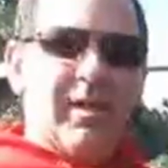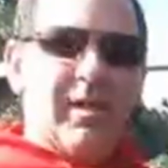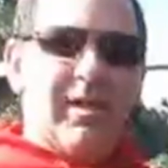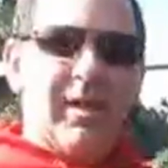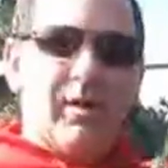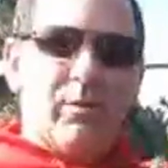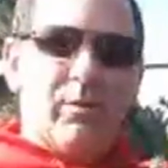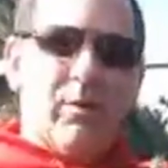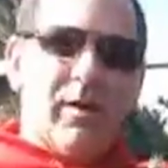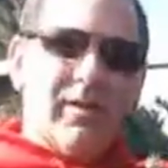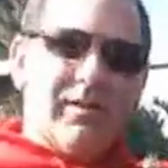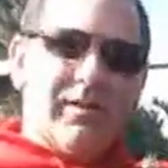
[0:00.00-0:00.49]

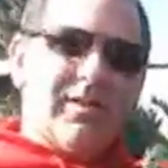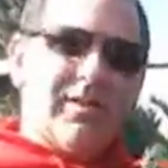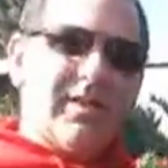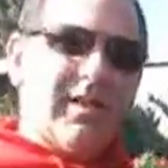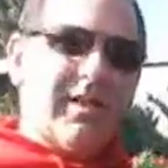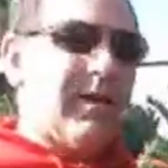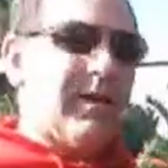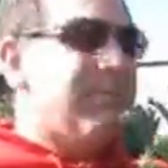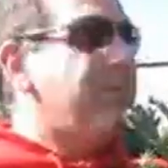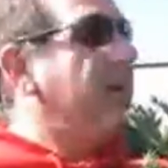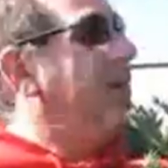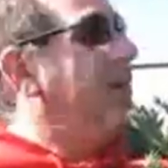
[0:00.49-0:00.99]
Now, one
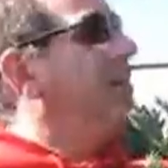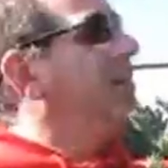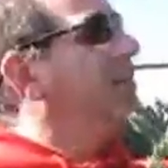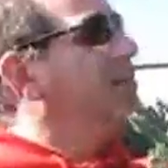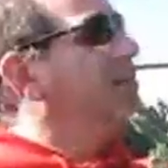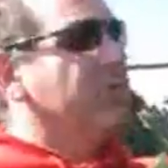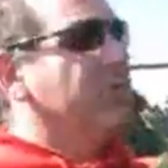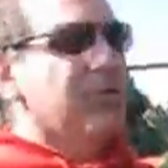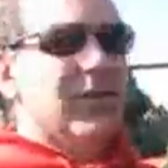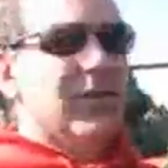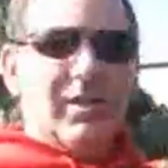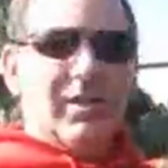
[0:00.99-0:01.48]
tip on
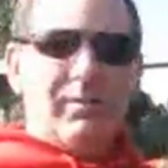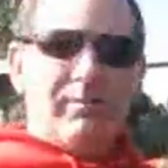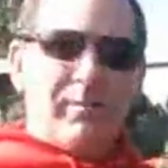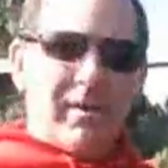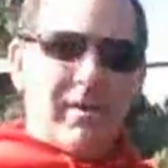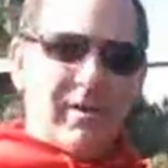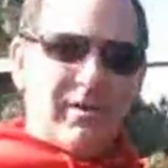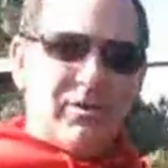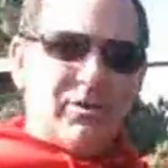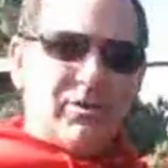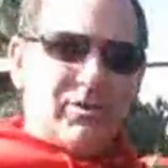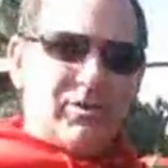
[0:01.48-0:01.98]
these really
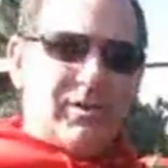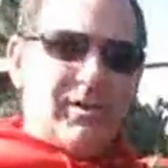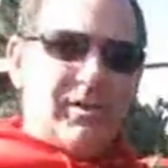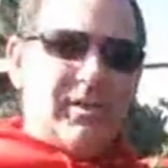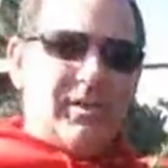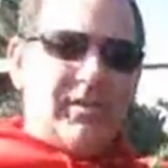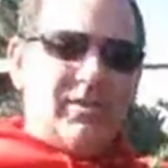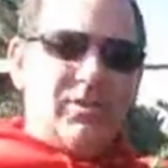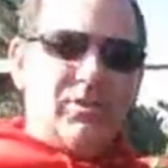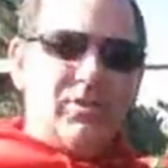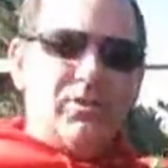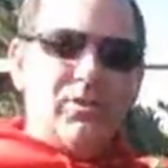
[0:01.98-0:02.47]
big
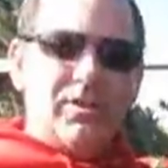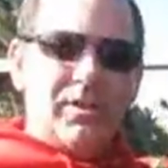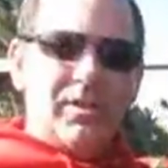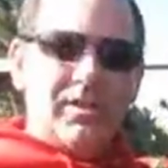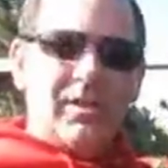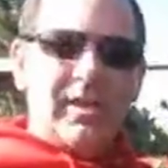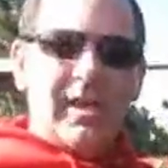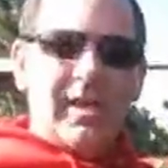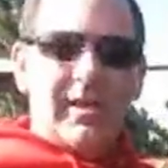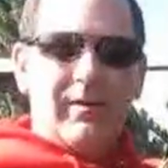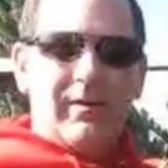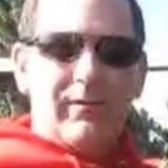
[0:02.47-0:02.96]
trees, you can
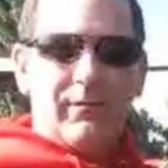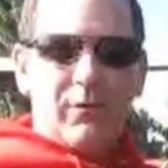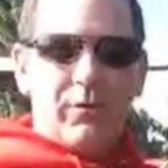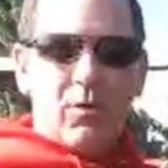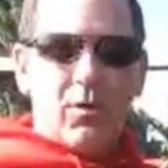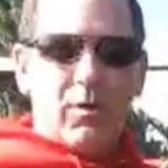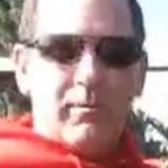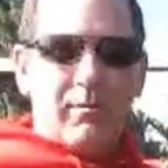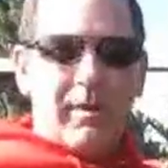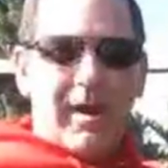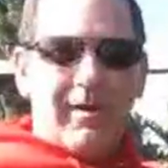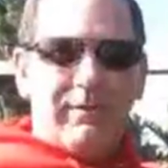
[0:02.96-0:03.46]
take a
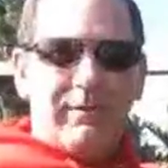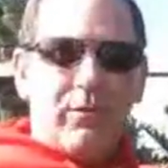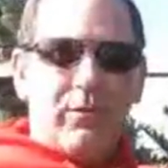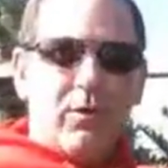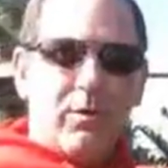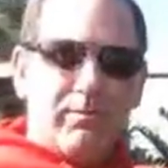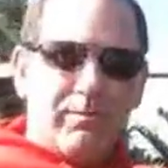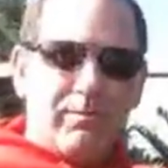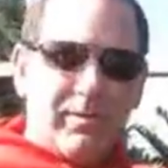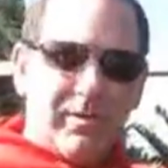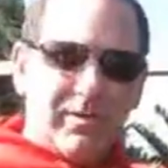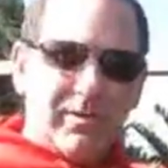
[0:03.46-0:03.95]

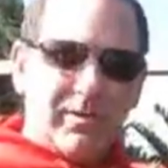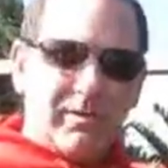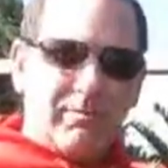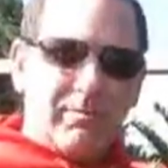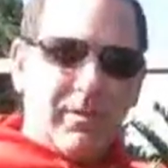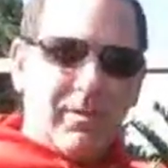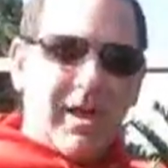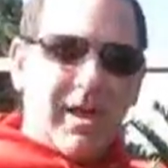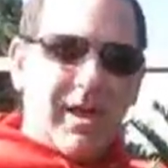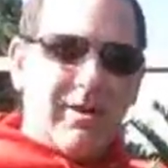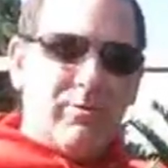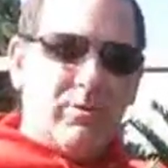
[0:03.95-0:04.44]
4x4 piece of
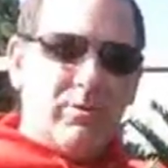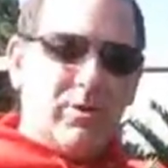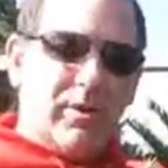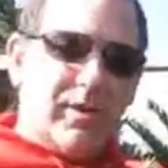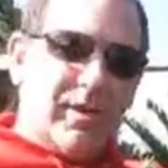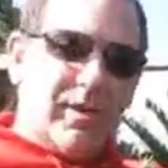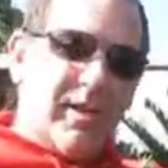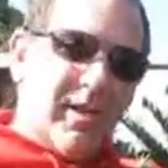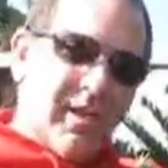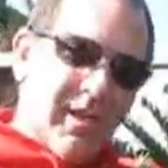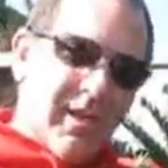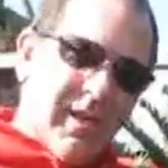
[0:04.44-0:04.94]

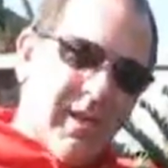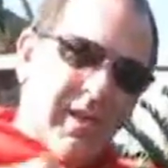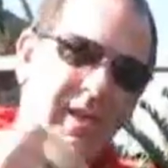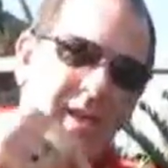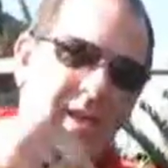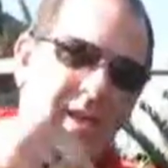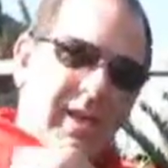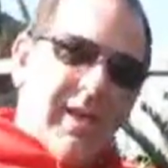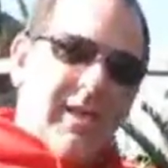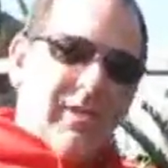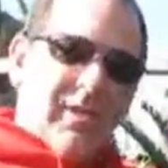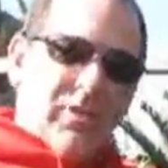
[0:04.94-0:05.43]
plywood
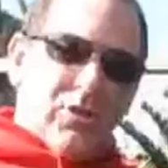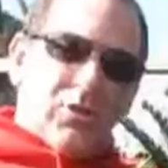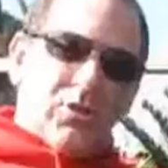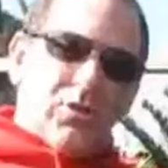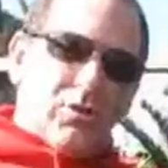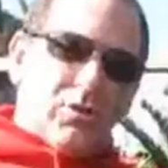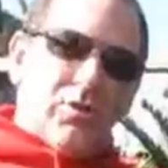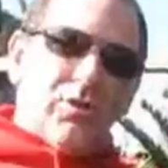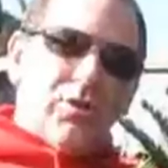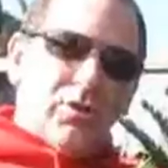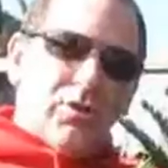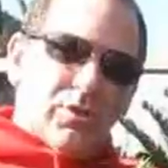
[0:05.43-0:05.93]
and
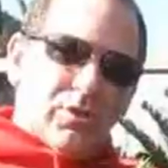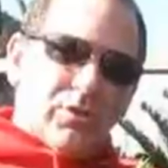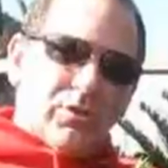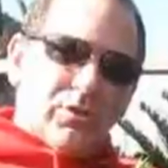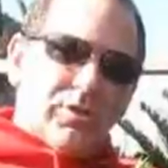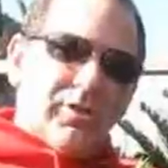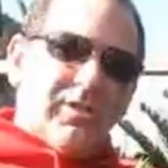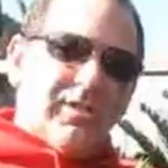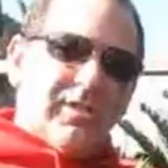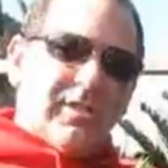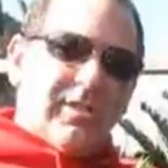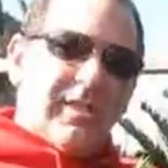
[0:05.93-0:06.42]
screw your
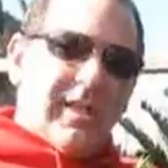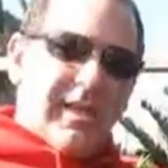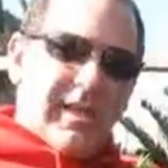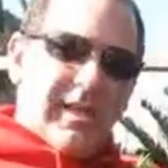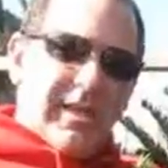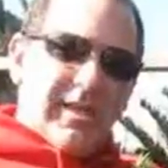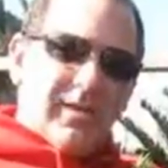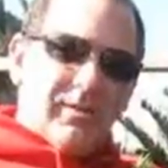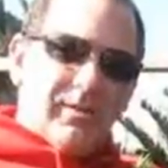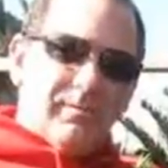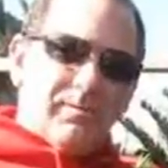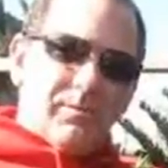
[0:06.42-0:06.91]
tree
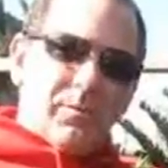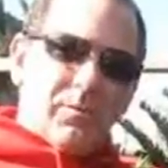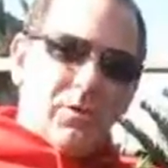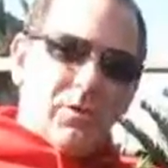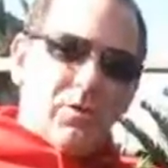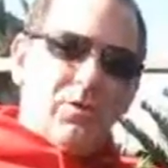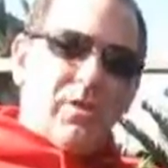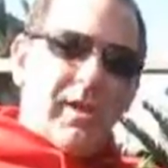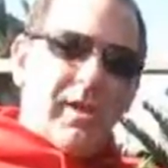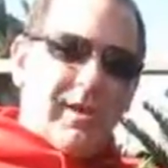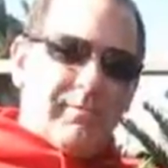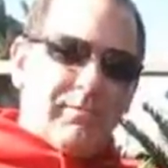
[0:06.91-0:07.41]
stand
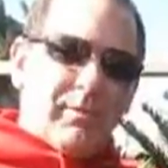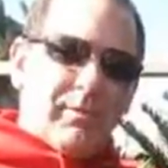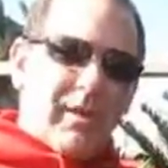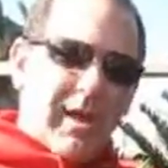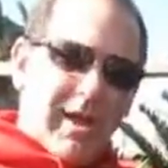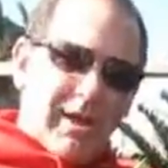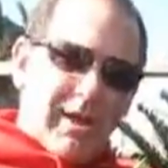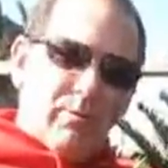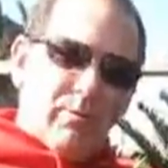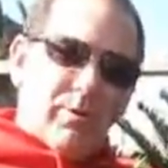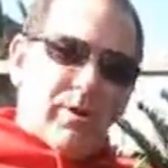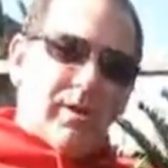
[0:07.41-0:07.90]
to that
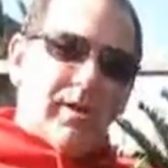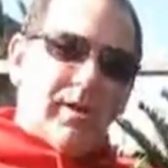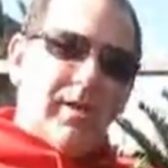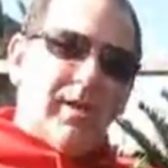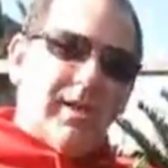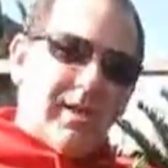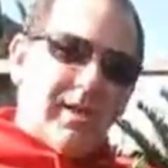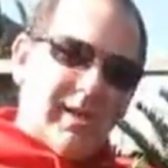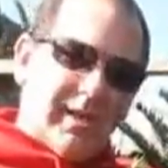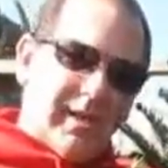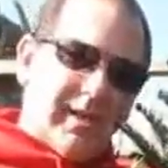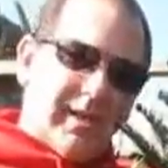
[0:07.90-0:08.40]
plywood,
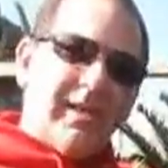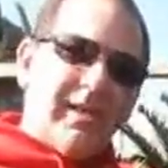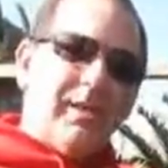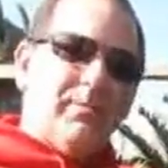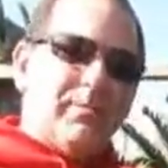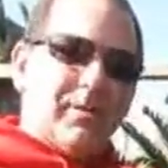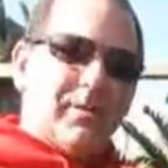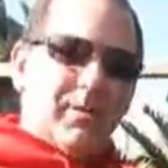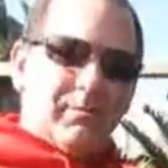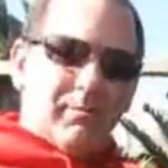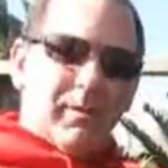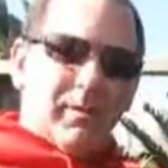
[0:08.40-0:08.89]
and it
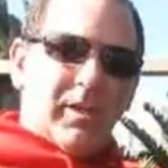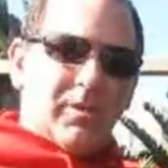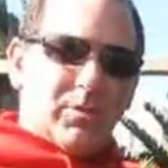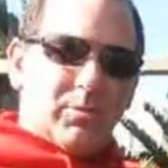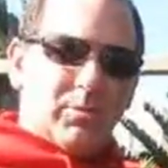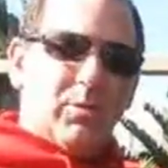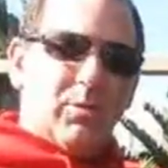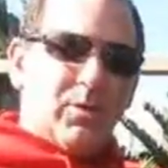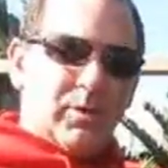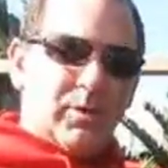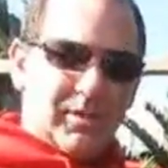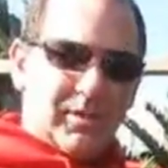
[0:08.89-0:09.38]
keeps it much
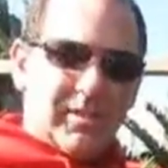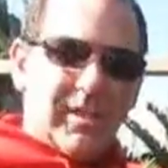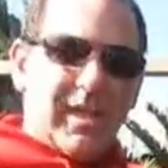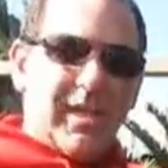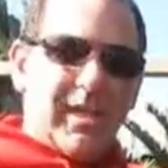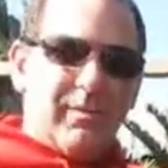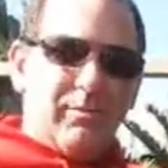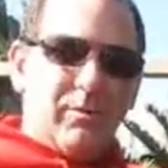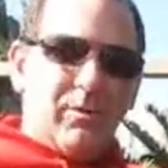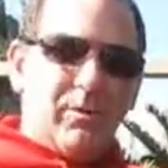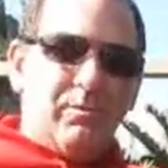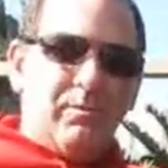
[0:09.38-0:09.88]
more
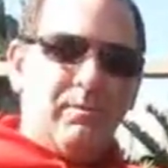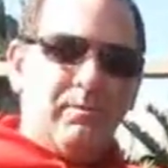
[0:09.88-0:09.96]
stable.